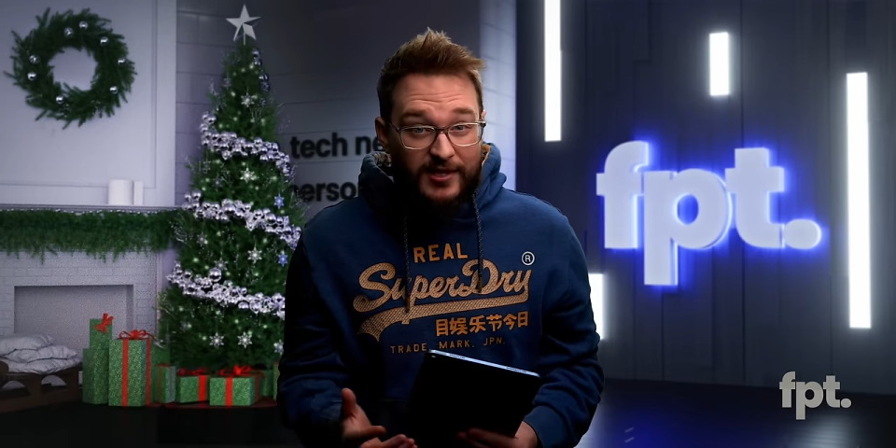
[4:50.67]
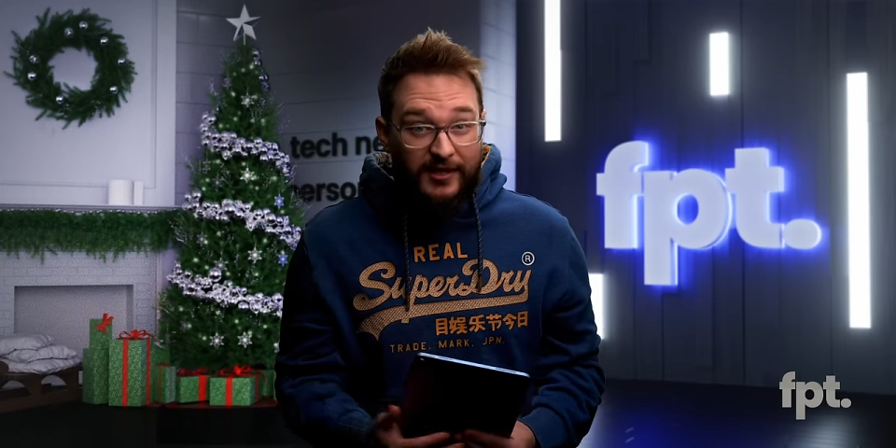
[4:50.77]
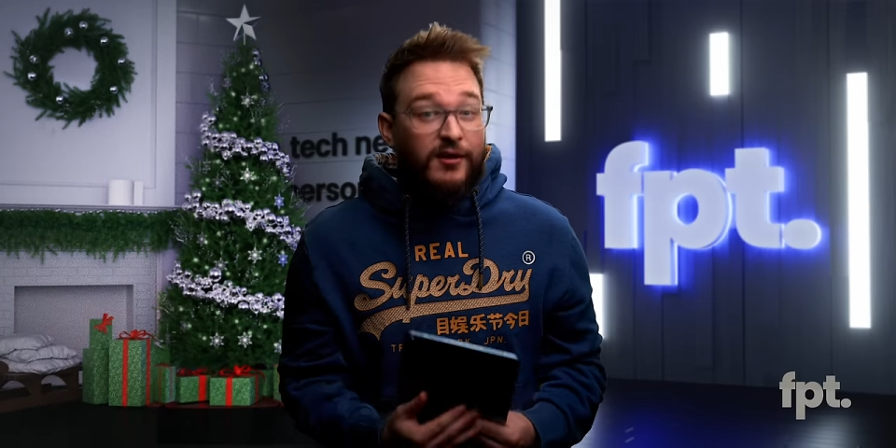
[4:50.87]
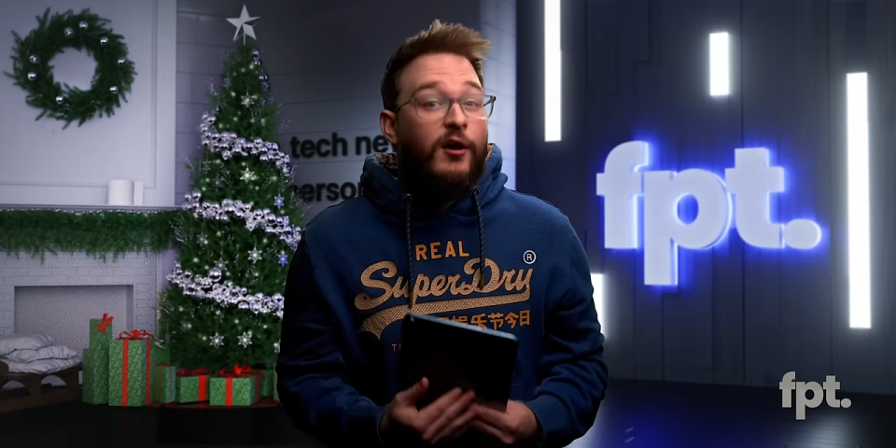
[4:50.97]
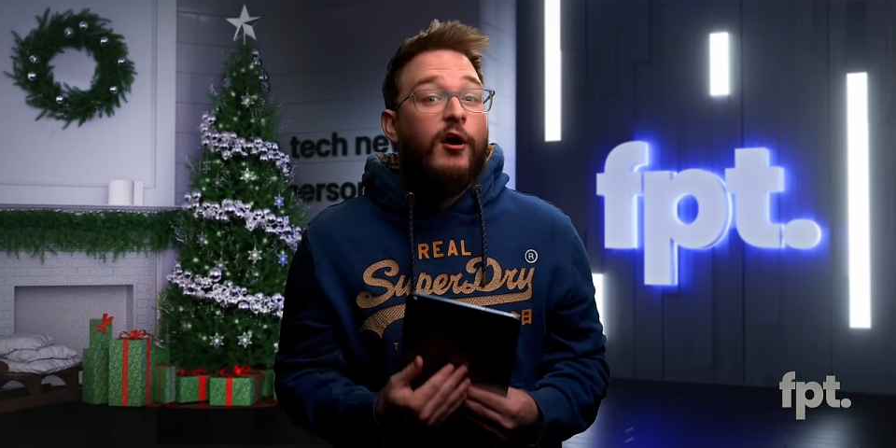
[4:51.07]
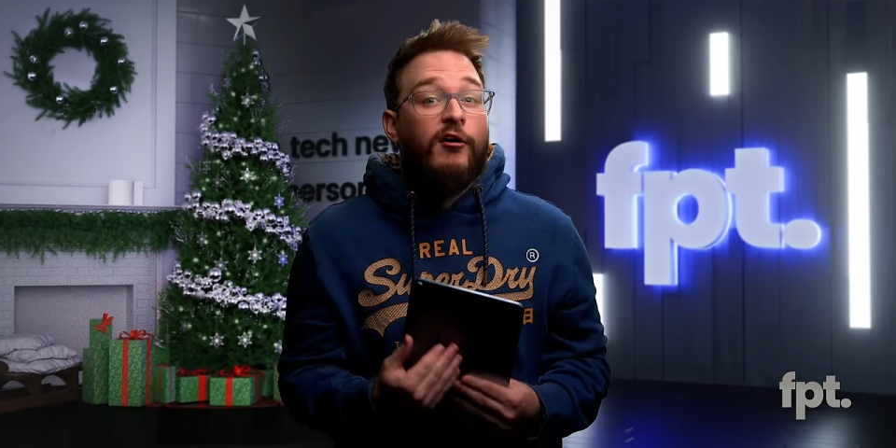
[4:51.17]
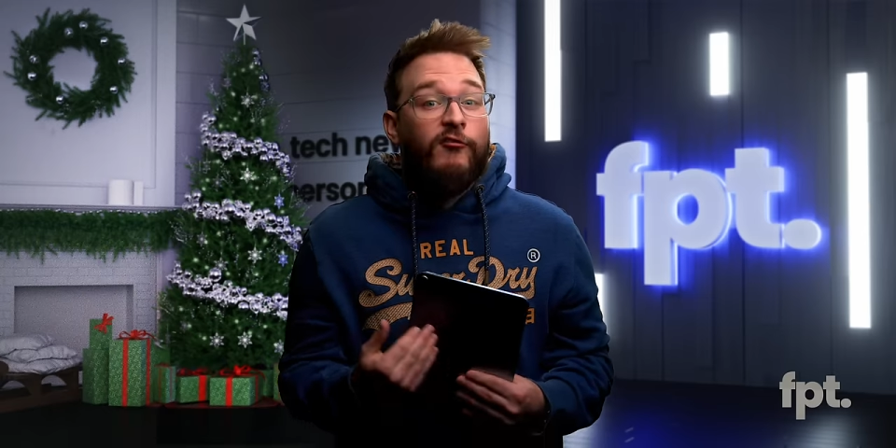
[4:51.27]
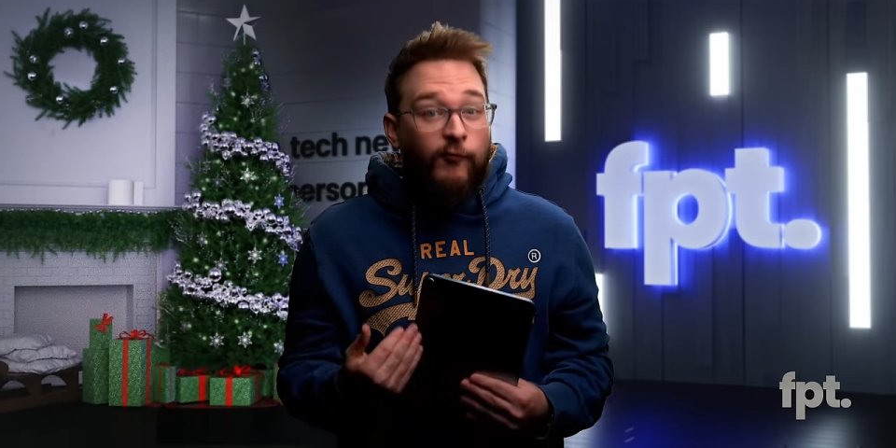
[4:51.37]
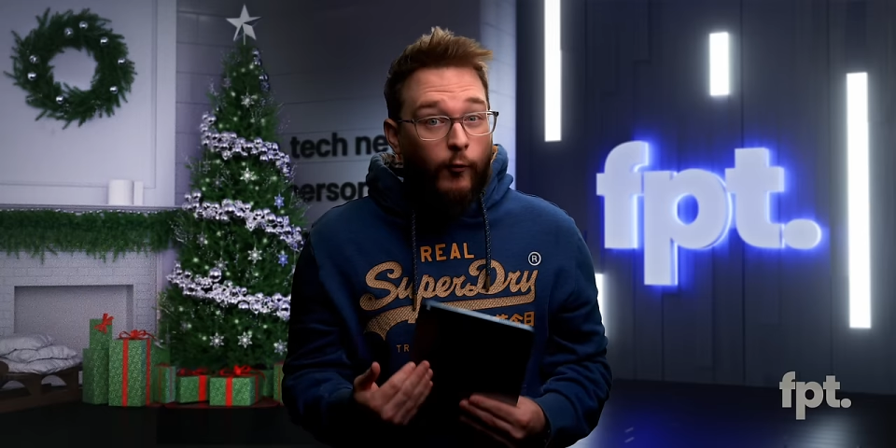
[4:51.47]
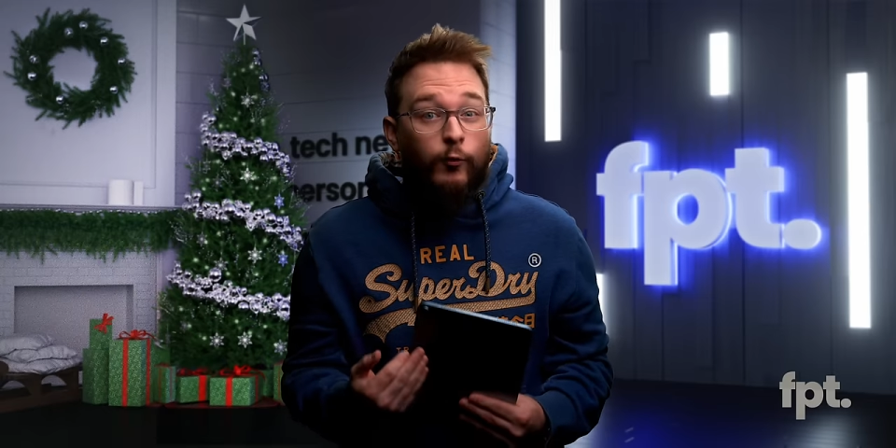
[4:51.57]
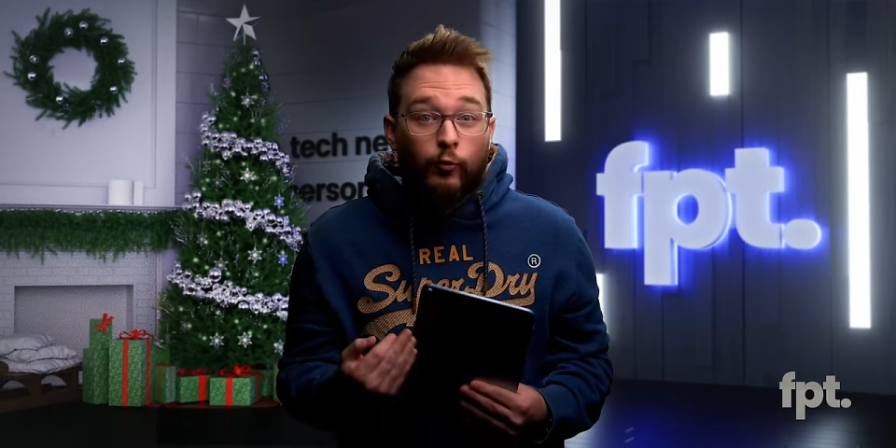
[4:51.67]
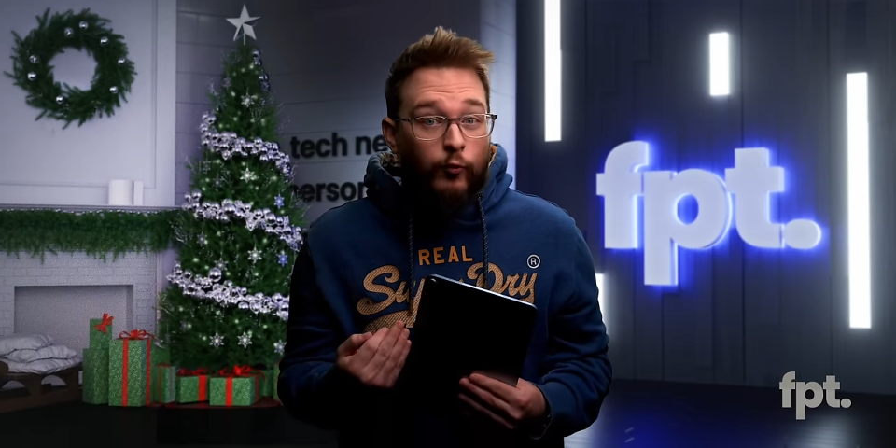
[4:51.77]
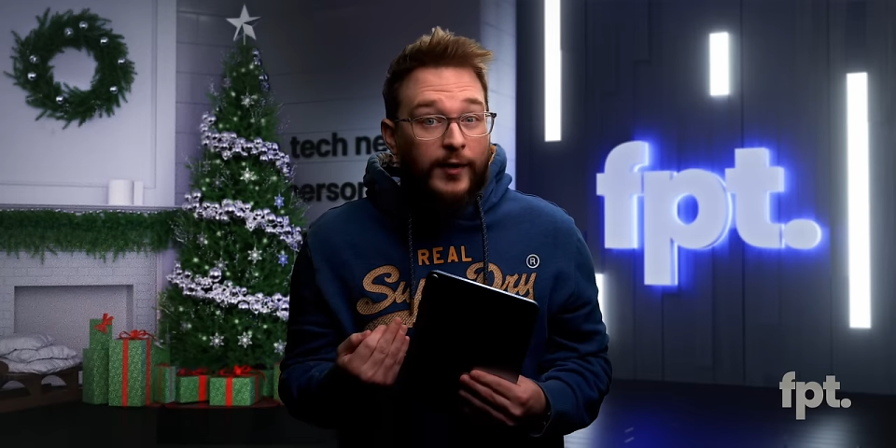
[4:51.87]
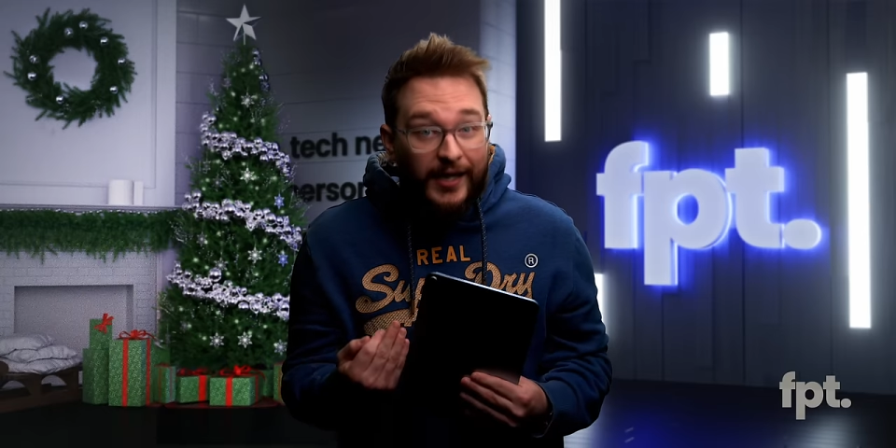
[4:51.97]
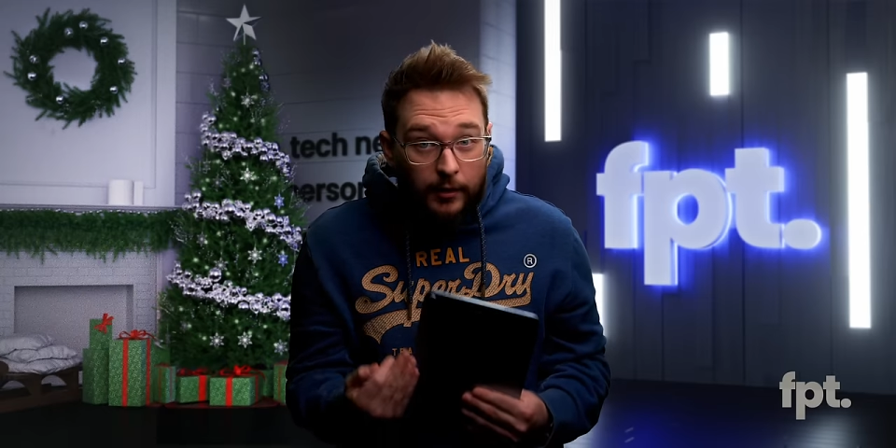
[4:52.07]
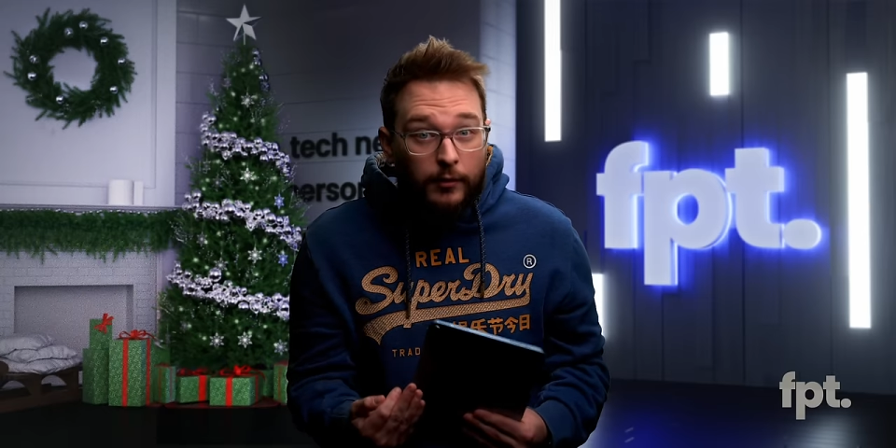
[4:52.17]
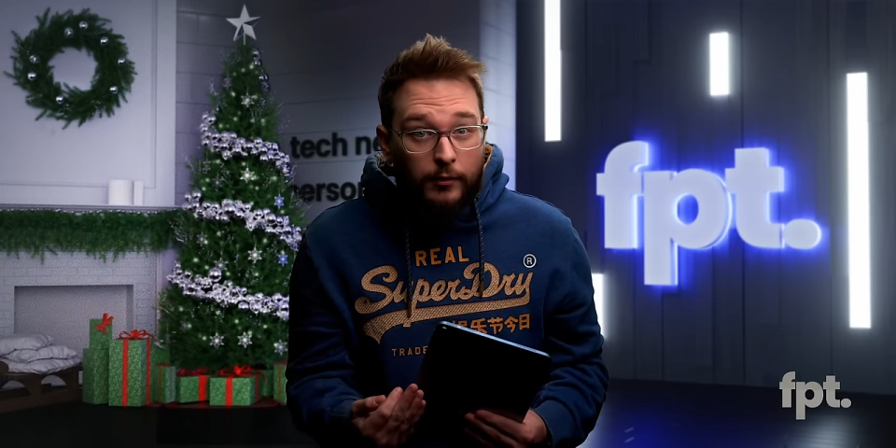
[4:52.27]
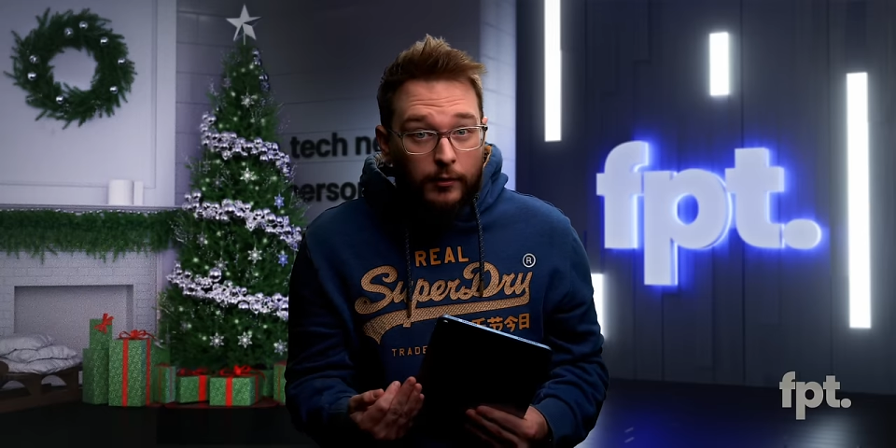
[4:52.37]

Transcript: Like, for real?